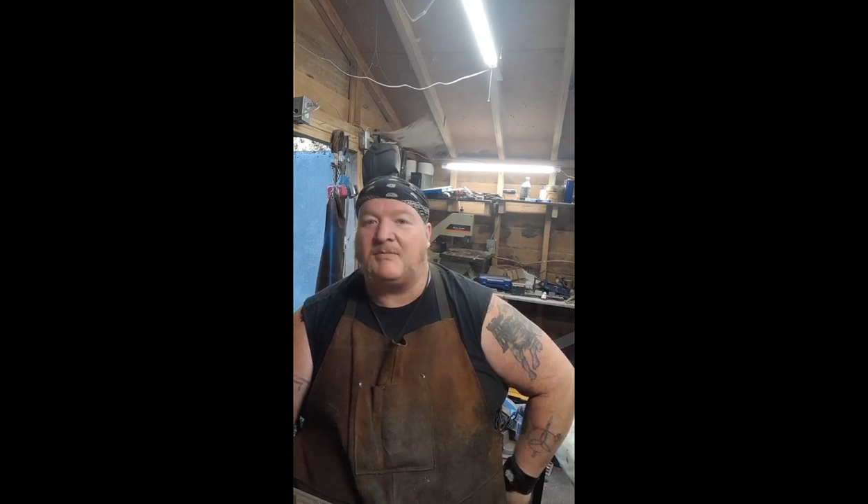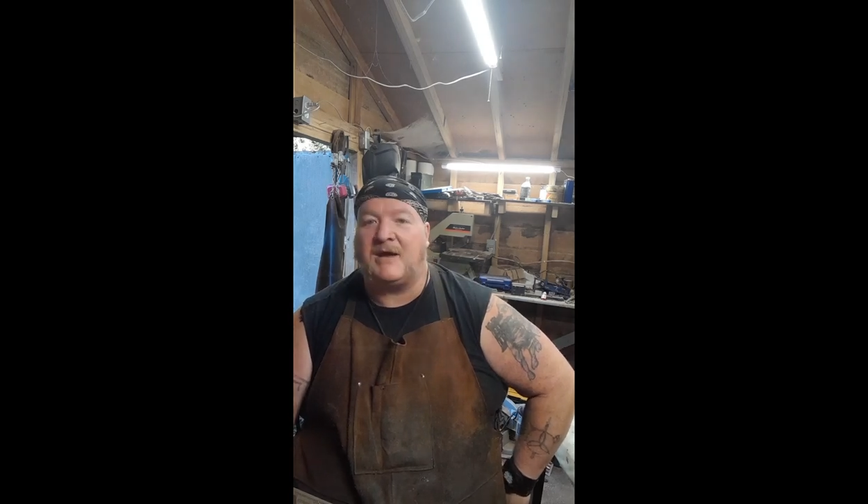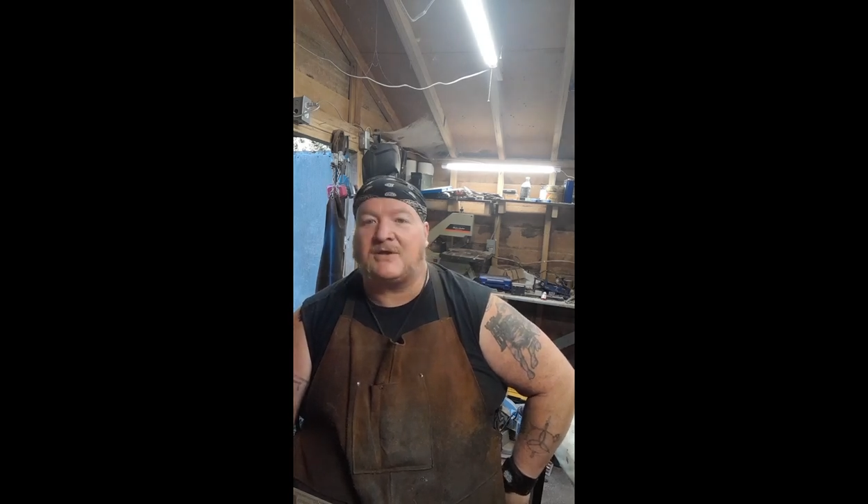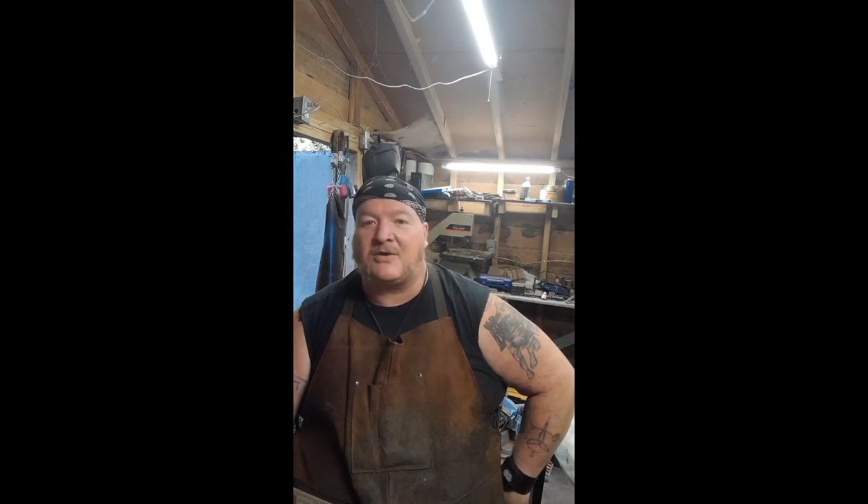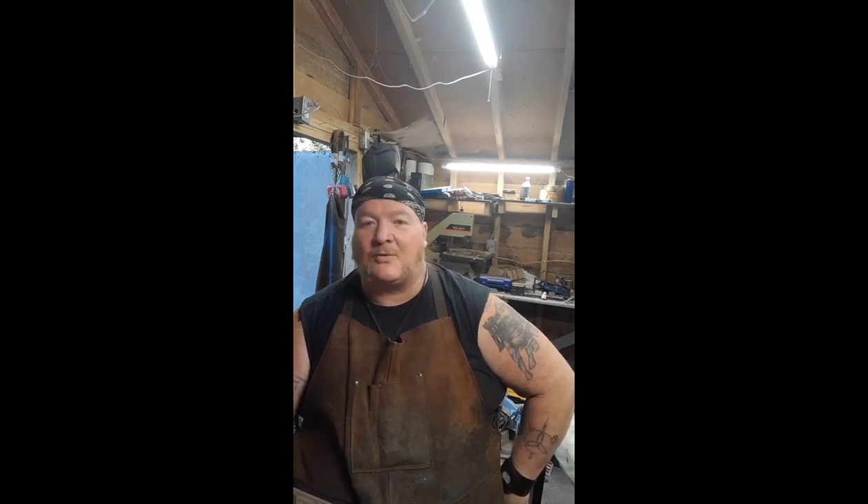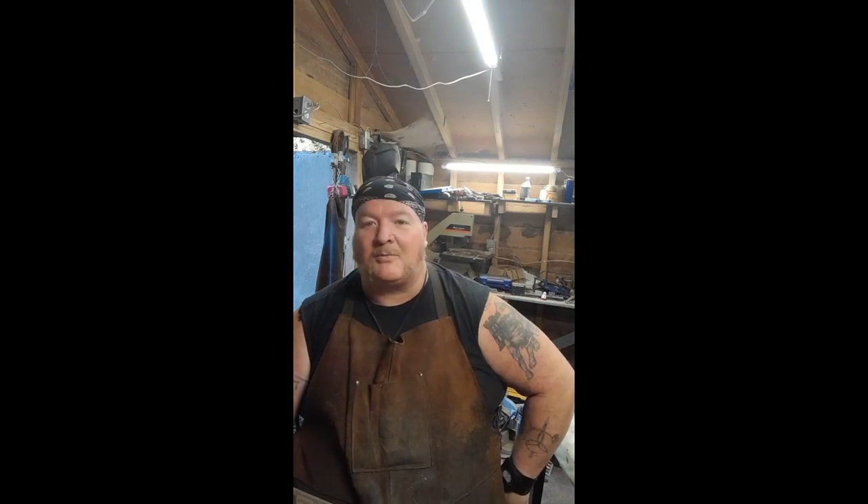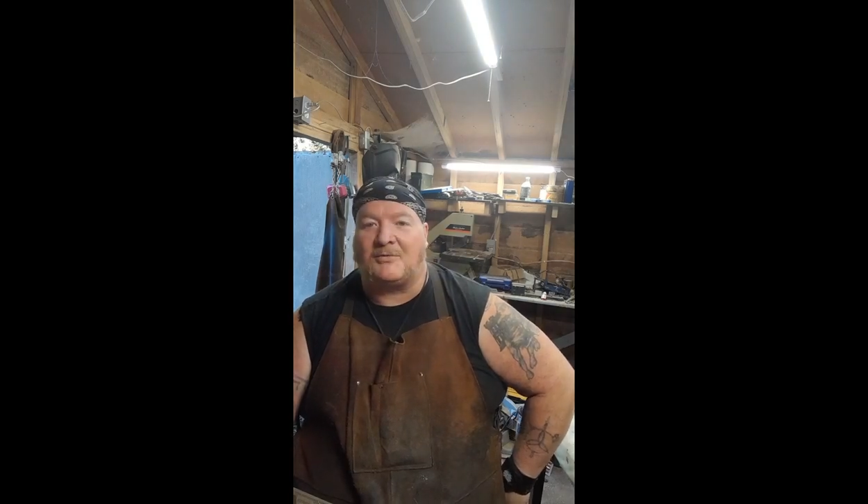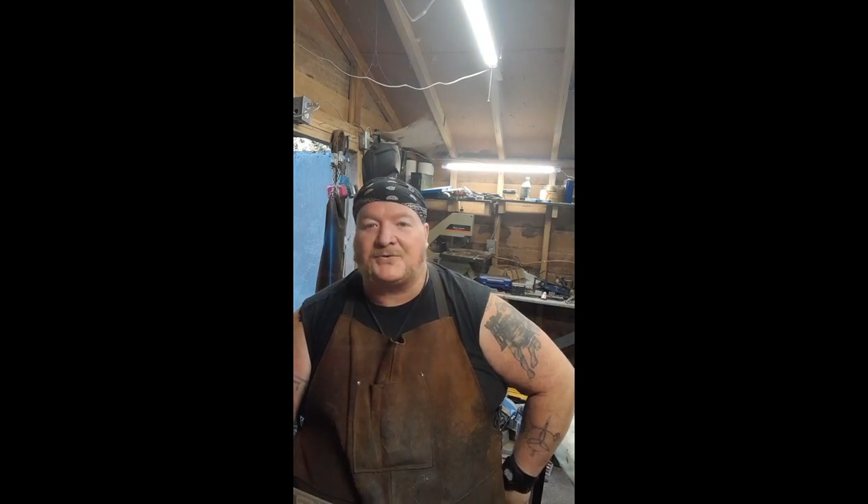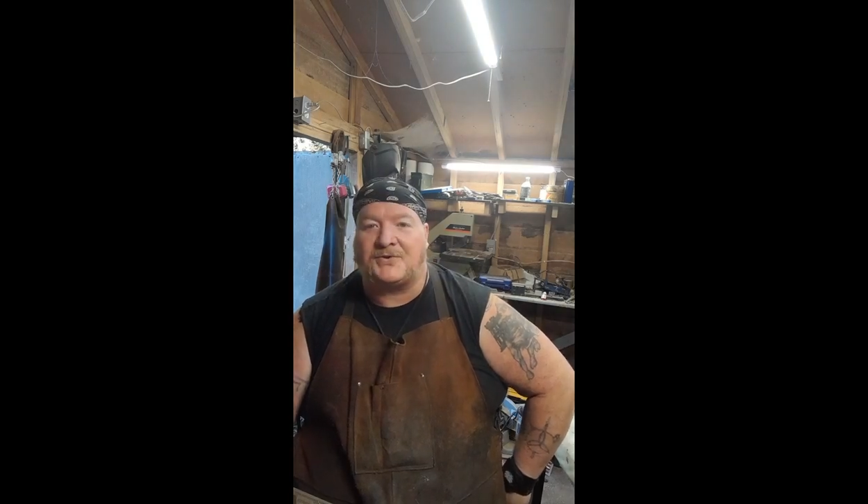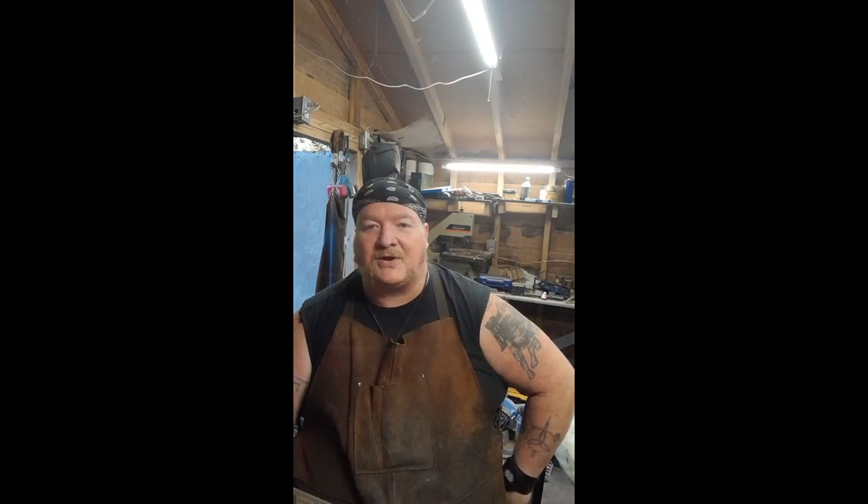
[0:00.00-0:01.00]
be back to
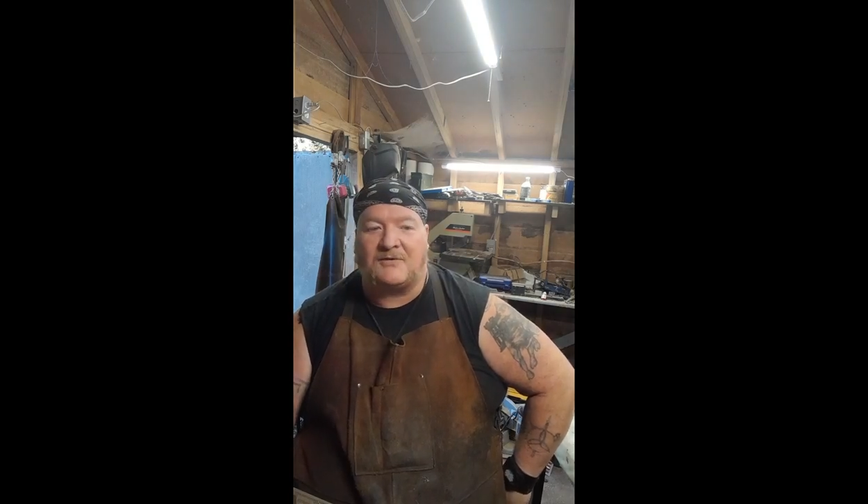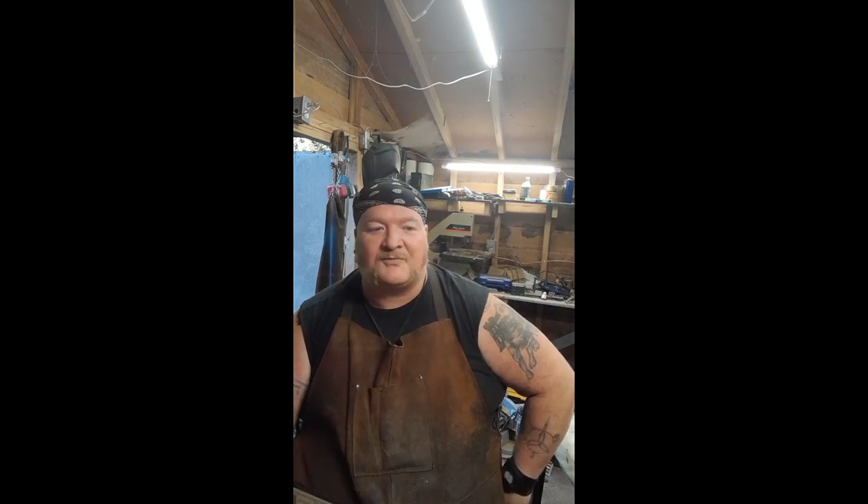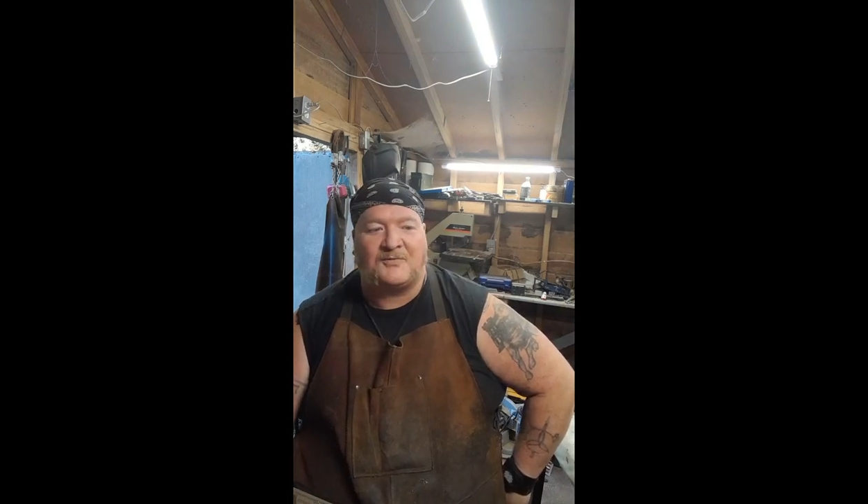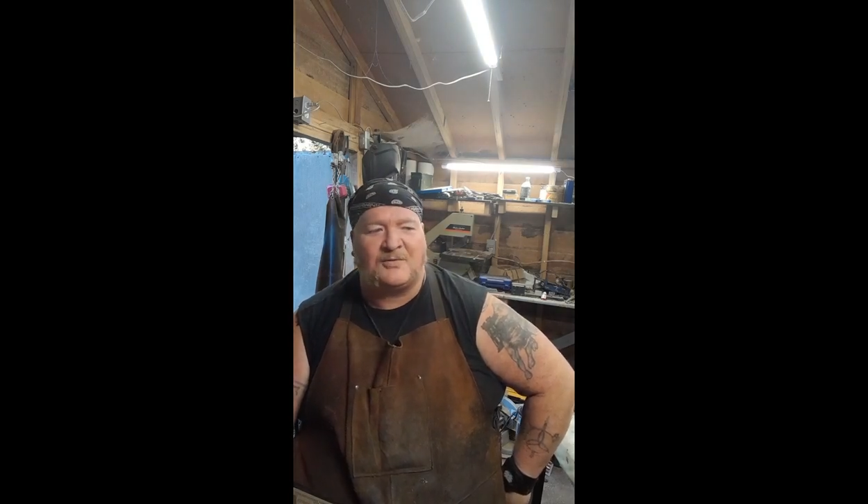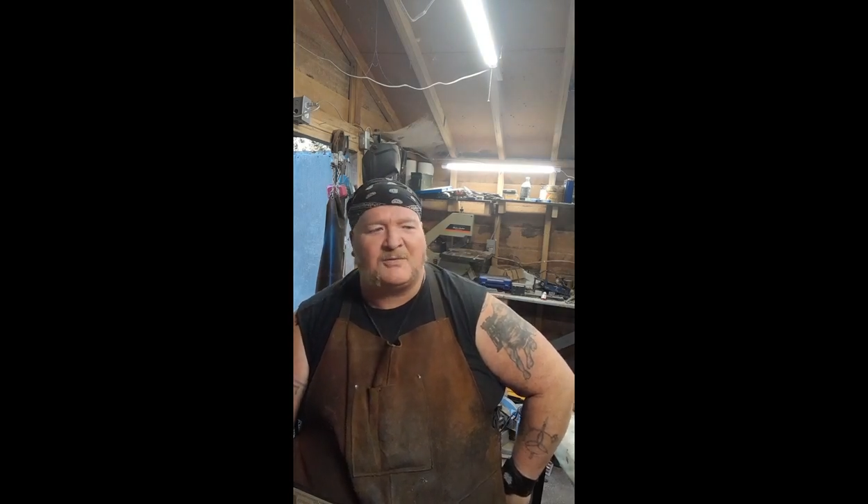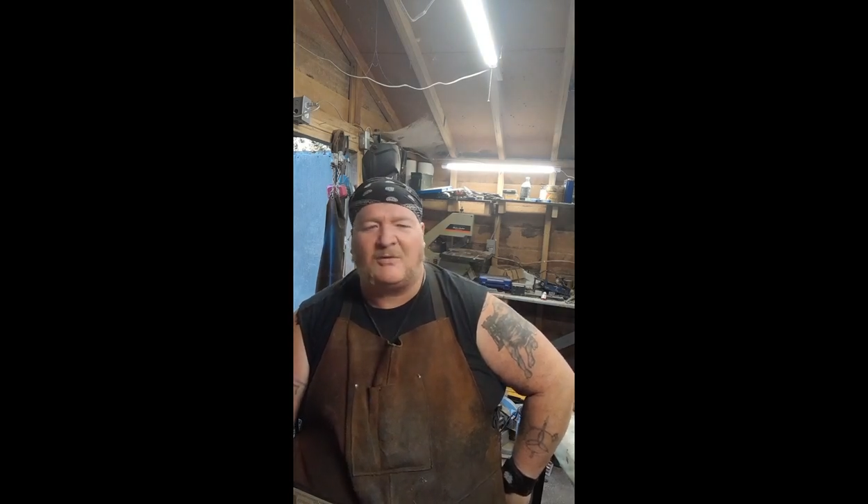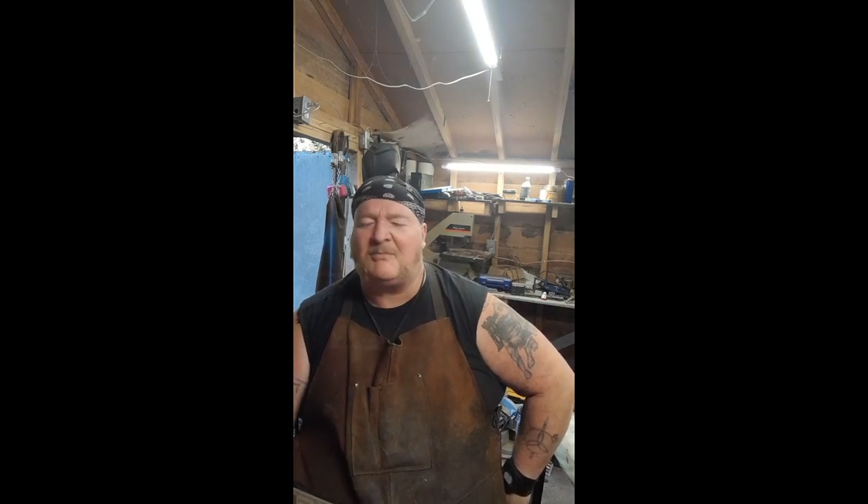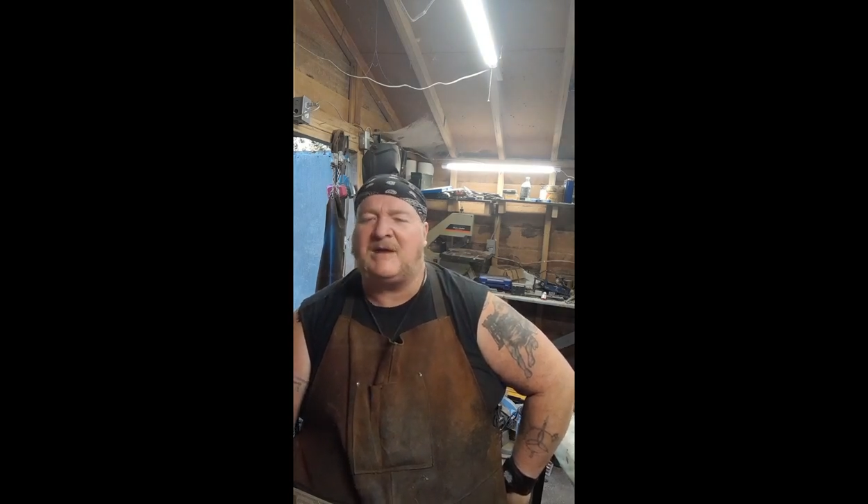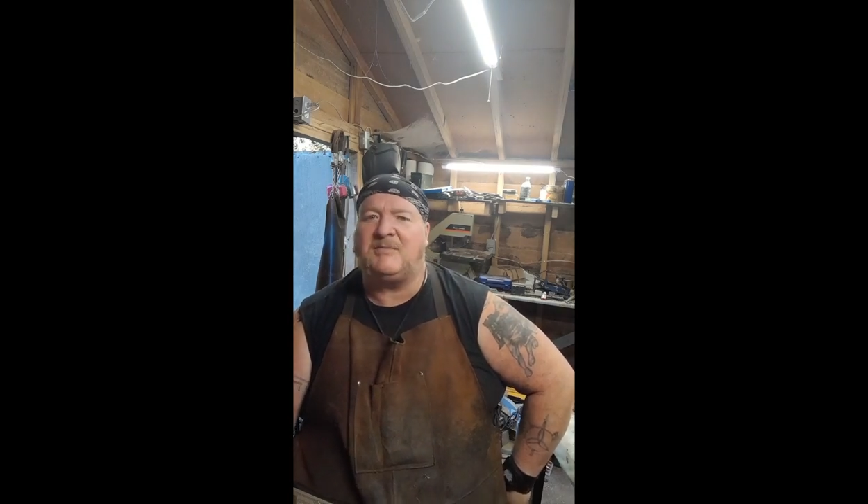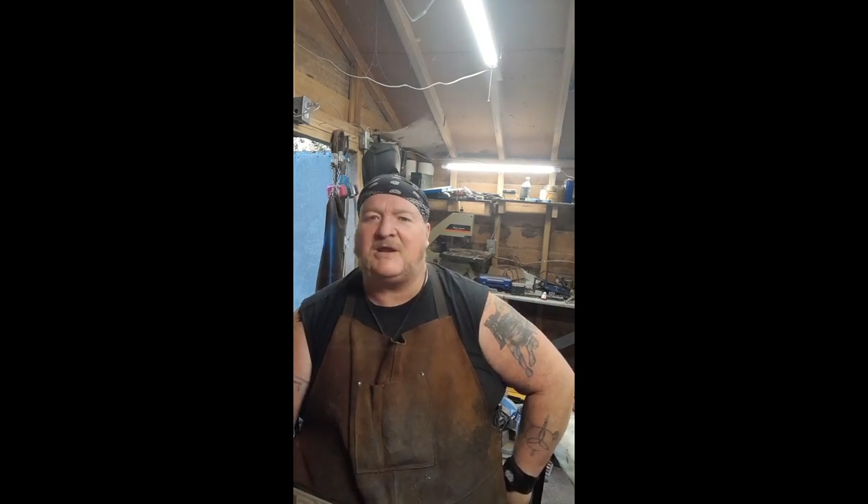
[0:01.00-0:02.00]
normal stuff, or, or
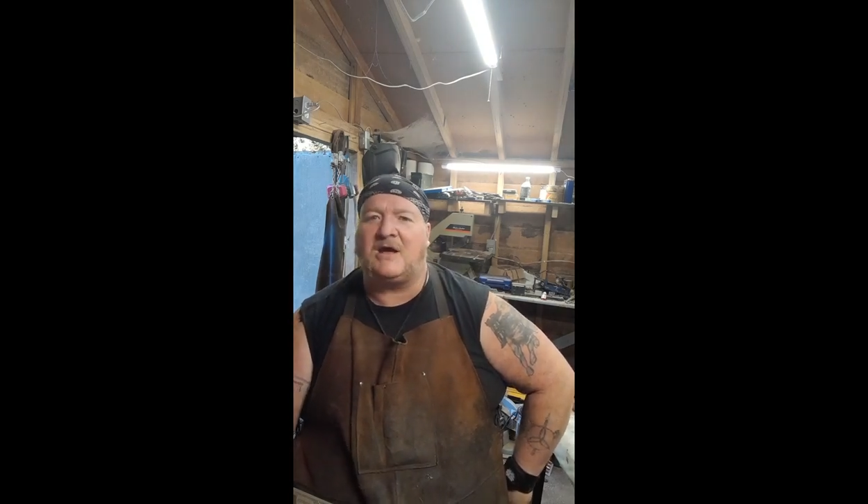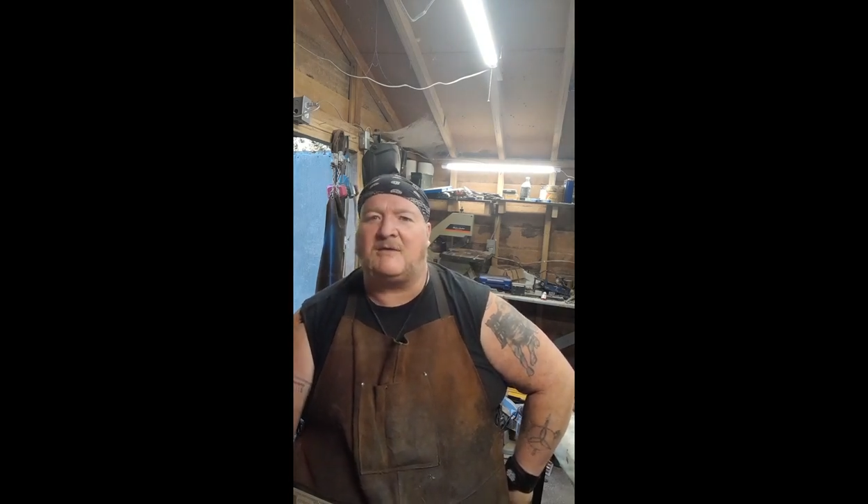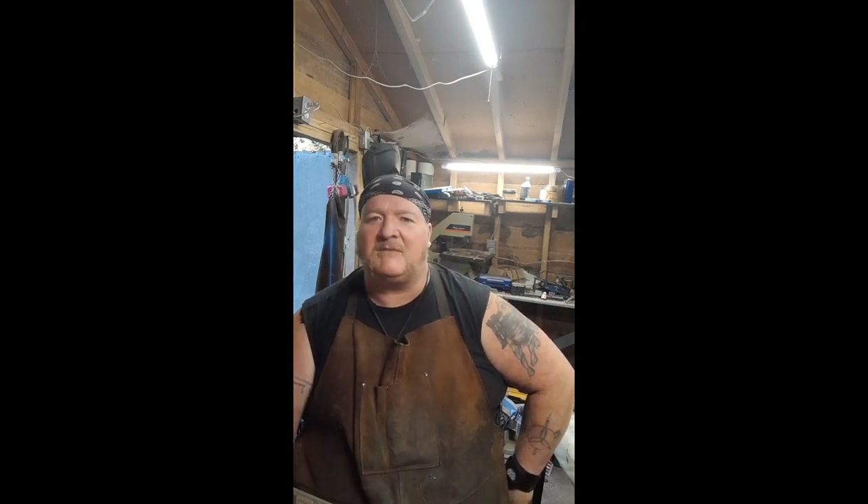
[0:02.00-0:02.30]
maybe not.